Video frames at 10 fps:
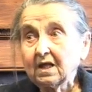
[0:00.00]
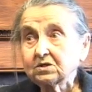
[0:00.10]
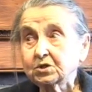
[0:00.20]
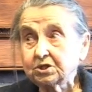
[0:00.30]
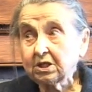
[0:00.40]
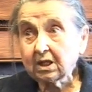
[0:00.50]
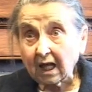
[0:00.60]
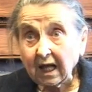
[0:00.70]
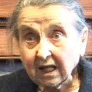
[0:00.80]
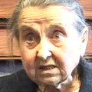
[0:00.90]
she
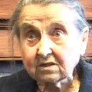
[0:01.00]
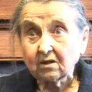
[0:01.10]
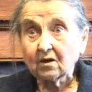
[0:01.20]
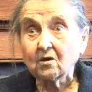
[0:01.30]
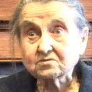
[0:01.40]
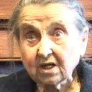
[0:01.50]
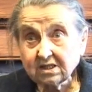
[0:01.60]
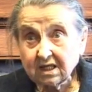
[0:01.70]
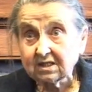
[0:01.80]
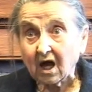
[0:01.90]
had
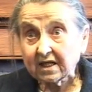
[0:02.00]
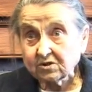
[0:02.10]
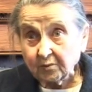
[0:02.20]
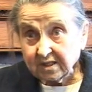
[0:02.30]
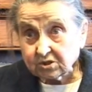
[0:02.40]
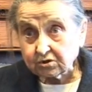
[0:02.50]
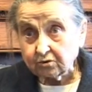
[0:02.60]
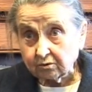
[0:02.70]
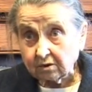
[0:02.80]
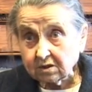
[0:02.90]
already graduate
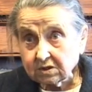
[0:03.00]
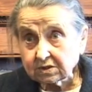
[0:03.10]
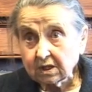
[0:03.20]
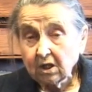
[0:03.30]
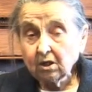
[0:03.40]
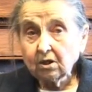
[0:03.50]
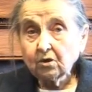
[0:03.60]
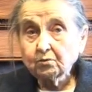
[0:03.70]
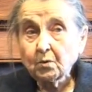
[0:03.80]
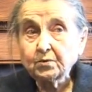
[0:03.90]
students
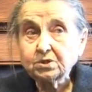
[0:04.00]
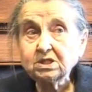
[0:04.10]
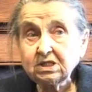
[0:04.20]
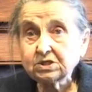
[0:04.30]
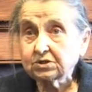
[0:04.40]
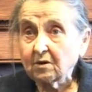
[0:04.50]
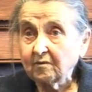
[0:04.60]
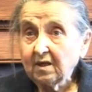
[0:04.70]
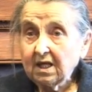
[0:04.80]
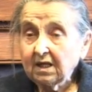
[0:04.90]
who would need
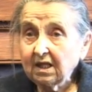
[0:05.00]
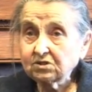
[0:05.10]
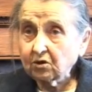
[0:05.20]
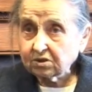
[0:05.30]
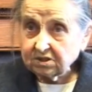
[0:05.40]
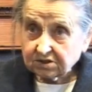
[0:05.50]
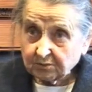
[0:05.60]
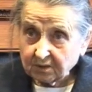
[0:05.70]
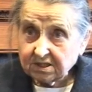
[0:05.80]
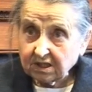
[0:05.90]
some
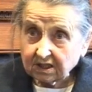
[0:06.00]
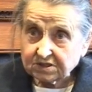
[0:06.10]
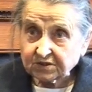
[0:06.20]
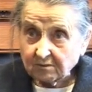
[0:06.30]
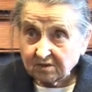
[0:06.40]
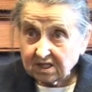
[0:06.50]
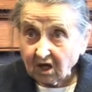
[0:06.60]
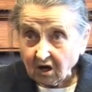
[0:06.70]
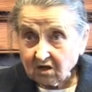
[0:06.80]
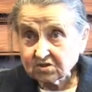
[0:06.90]
interdisciplinary
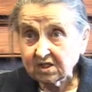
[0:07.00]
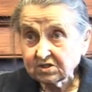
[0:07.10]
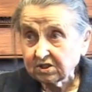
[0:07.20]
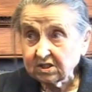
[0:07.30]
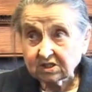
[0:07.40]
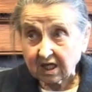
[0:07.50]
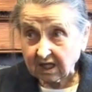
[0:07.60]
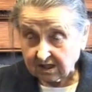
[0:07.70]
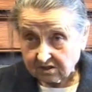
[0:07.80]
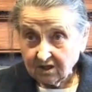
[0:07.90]
seminars, and since I
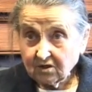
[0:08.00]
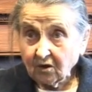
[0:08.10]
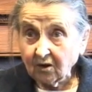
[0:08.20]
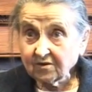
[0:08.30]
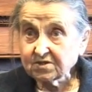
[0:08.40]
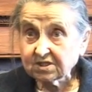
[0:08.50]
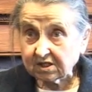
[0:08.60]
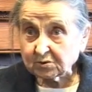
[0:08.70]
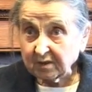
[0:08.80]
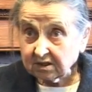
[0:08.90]
had all this
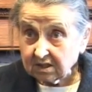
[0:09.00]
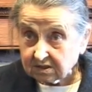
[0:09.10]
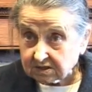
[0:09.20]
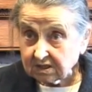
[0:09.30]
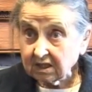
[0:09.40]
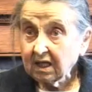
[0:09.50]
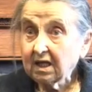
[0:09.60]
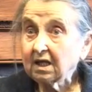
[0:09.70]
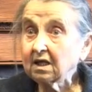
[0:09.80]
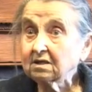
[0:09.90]
experience in
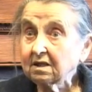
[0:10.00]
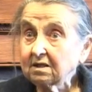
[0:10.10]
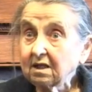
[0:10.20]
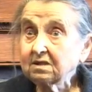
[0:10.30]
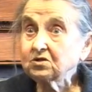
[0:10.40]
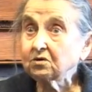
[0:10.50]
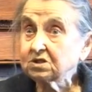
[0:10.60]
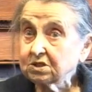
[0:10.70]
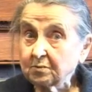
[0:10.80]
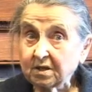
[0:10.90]

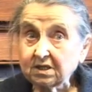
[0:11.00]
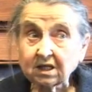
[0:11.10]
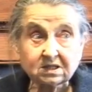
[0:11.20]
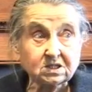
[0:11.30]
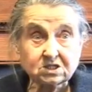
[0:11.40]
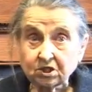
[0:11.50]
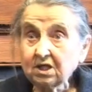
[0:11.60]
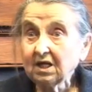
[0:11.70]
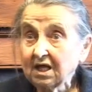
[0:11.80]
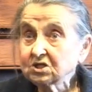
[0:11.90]
interdisciplinary
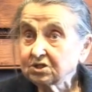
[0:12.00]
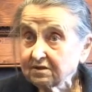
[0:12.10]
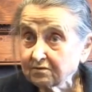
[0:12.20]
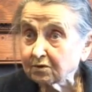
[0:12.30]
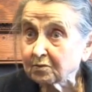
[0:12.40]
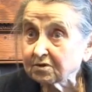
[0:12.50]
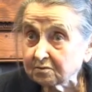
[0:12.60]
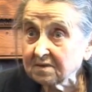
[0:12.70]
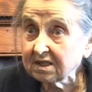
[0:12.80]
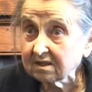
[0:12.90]
teaching, she would put
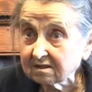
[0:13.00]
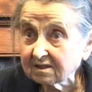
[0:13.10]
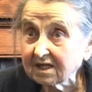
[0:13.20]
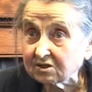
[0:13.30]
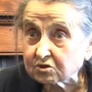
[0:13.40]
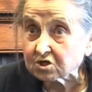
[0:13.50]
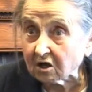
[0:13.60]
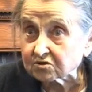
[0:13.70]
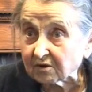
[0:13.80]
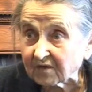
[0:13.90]
me in
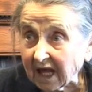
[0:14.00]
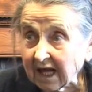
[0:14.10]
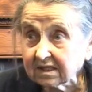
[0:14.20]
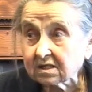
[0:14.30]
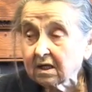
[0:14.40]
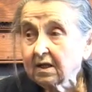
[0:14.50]
charge of that.